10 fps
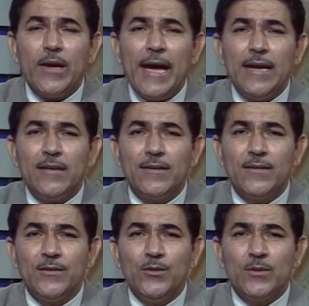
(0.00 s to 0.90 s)
at
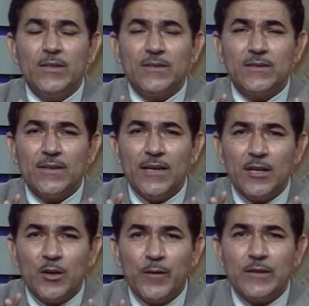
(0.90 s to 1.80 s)
this
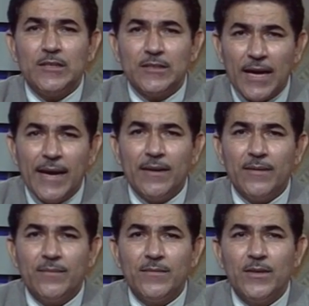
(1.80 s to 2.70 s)
interface design,
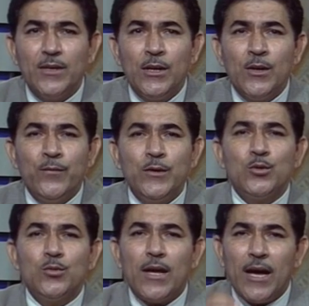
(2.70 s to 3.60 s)
we
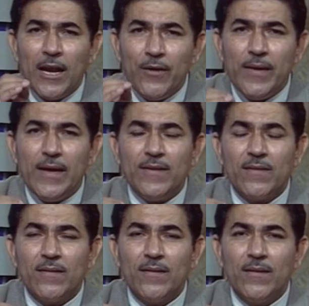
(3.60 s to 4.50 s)
should
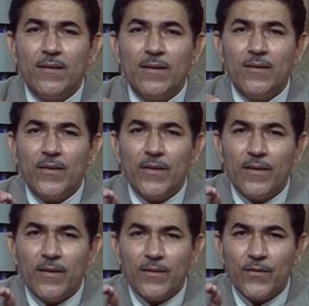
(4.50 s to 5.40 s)
always
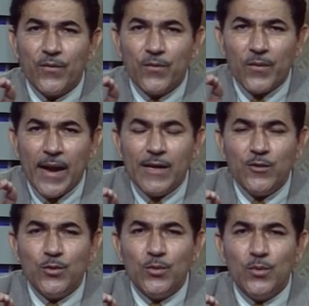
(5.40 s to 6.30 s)
try
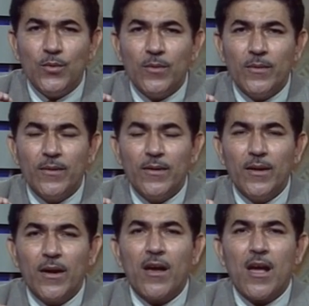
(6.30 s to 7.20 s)
to
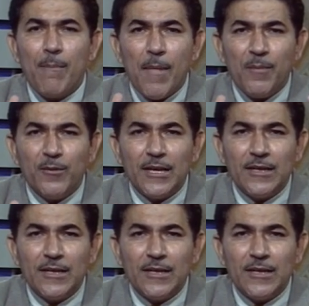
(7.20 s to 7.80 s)
come up with the